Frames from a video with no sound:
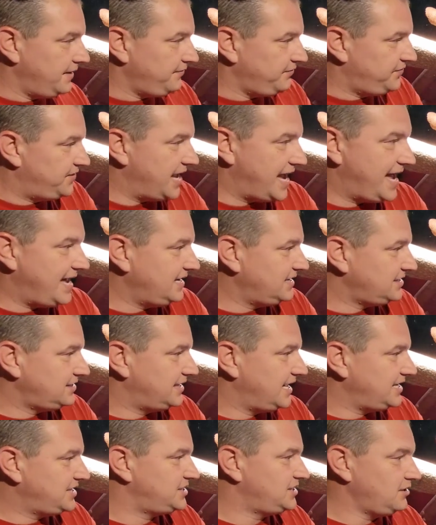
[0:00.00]
that
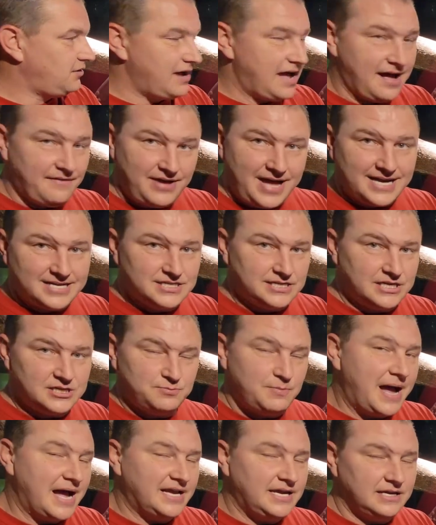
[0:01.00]
they still have
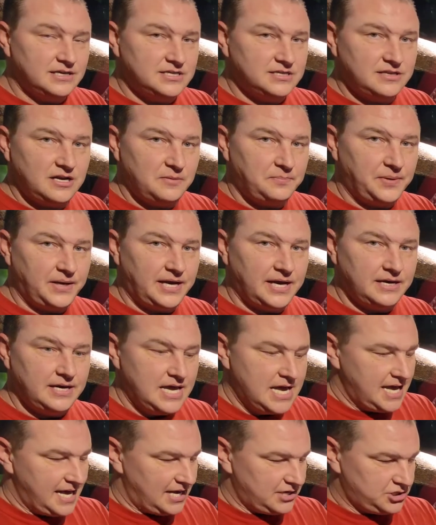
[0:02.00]
access back into their
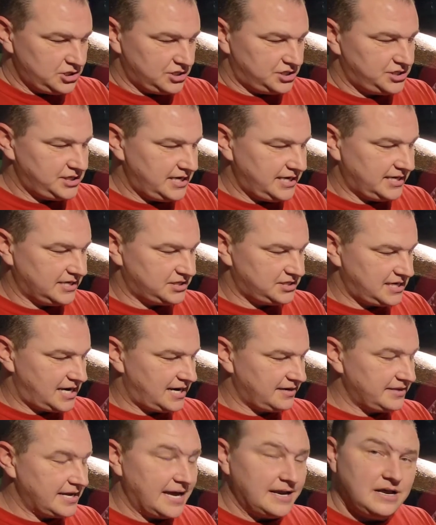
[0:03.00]
pen, and just sitting
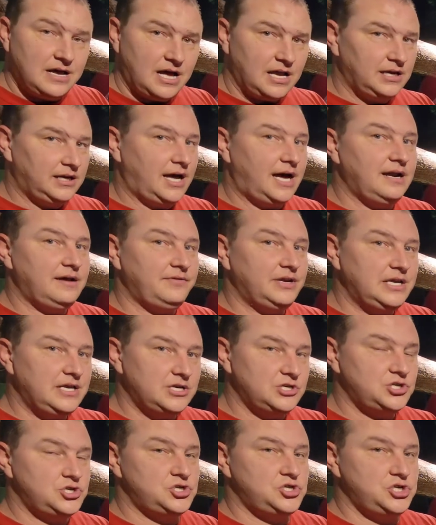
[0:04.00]
inside of that. A lot of it
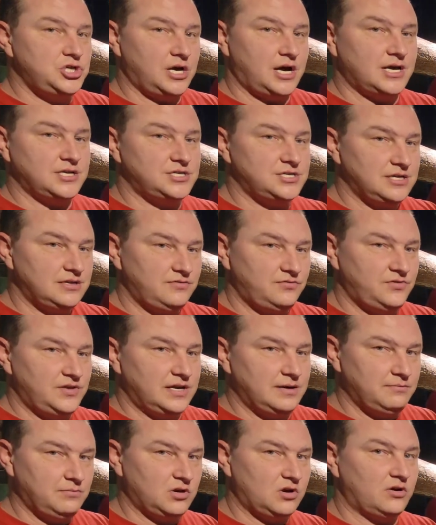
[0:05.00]
is just
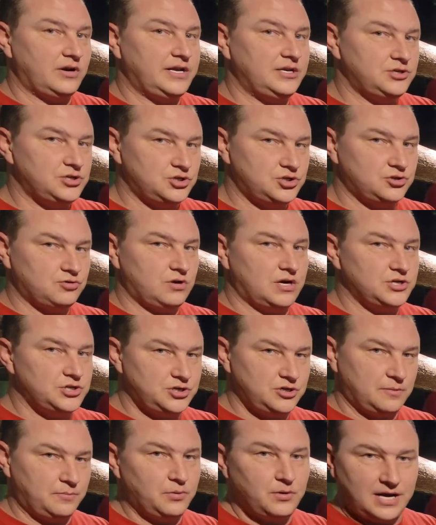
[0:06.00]
them learning to
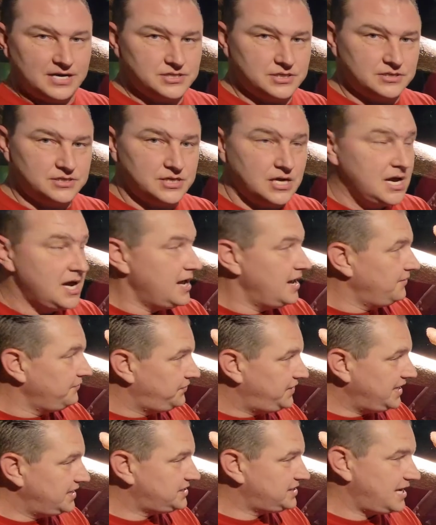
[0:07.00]
trust your presence.
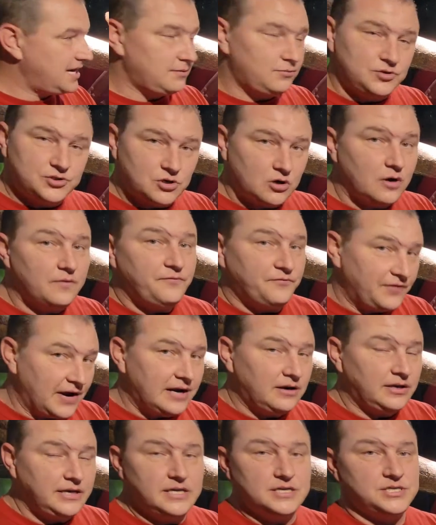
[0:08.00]
These animals are
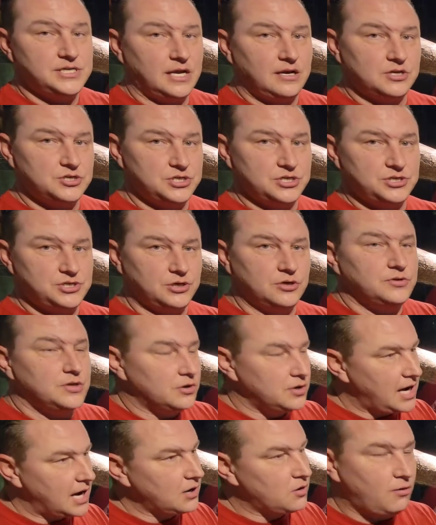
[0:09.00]
fairly intelligent too.
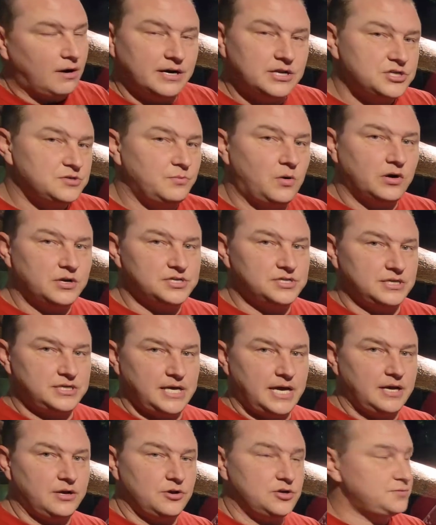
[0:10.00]
They're not quite as smart as the
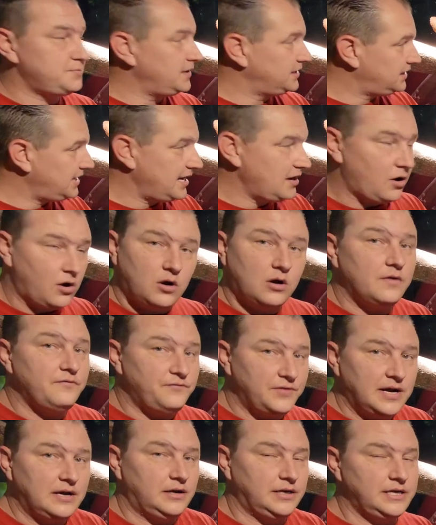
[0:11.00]
tegus, but they are
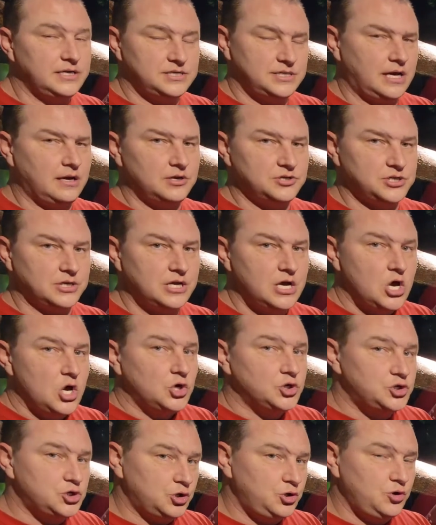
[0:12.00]
fairly intelligent.
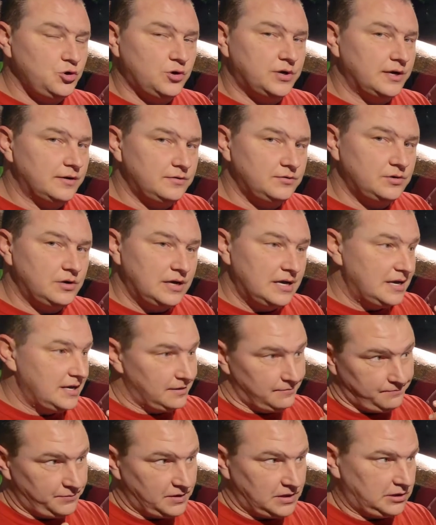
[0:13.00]
So you can
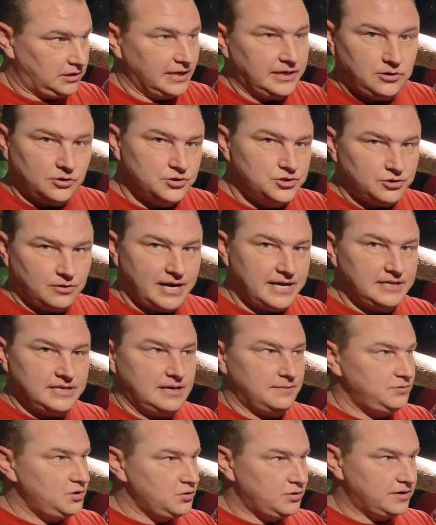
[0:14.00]
clicker train
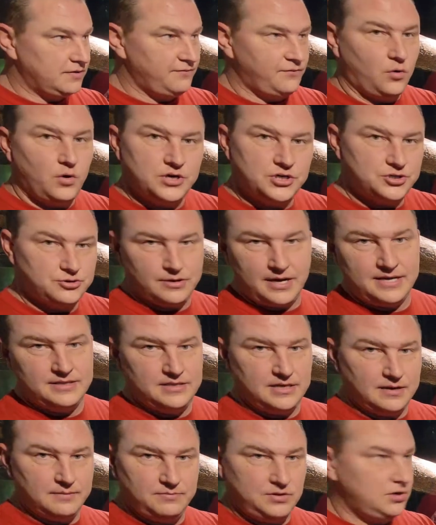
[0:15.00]
them, you can voice
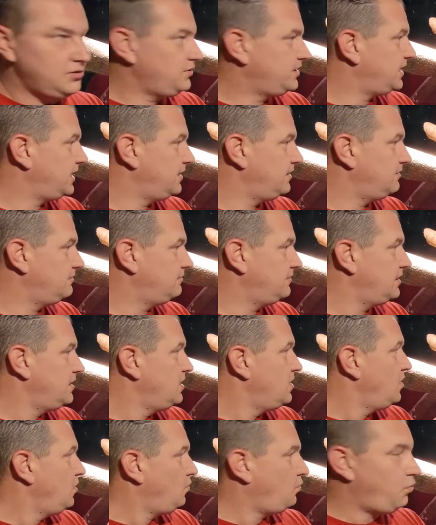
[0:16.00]
train them, you can
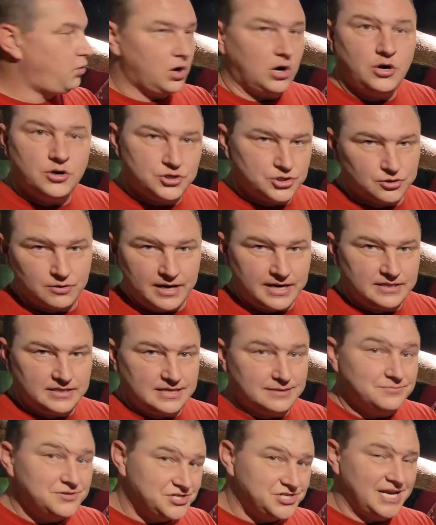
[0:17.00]
word train
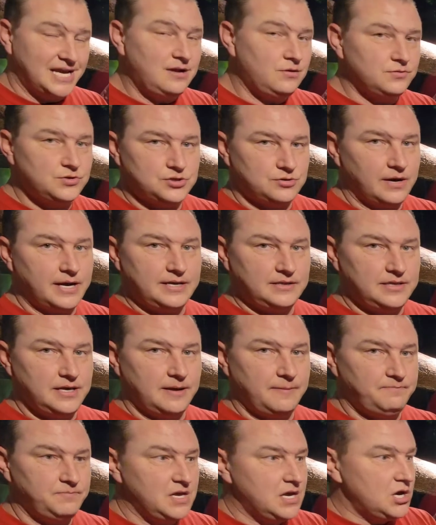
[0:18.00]
them, sound train
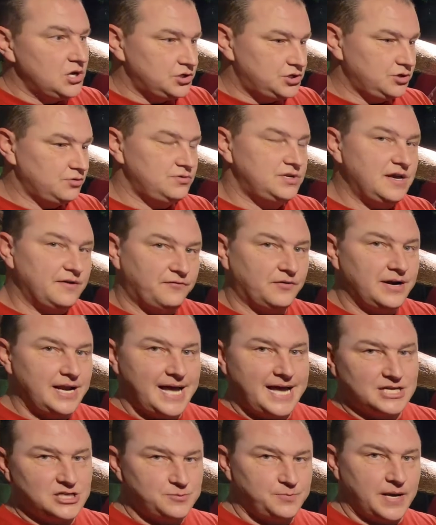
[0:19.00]
them to
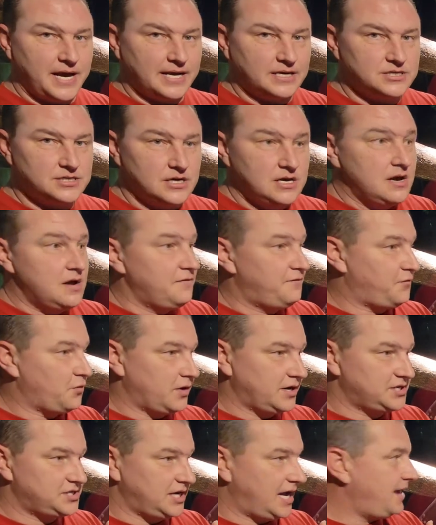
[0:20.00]
different aspects.
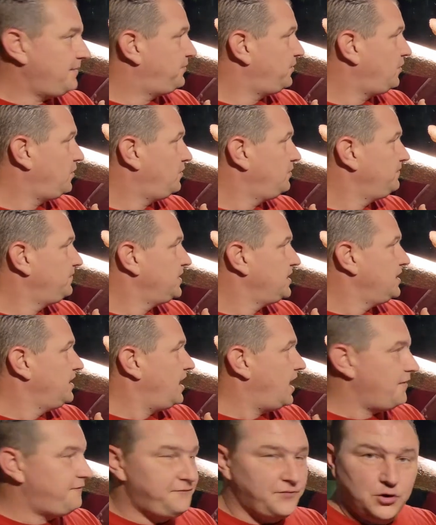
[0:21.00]
For example,
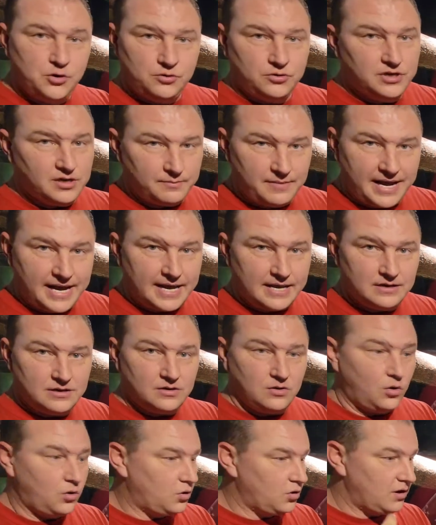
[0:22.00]
a food command
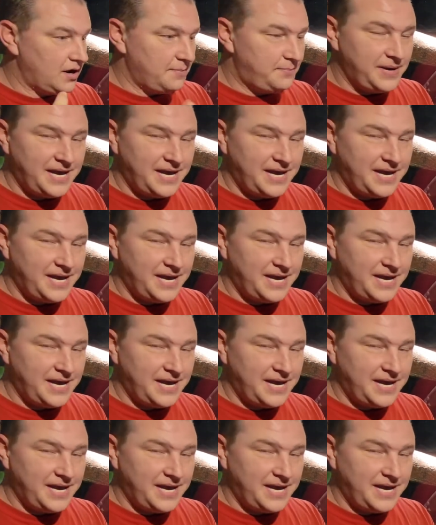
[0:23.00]
or a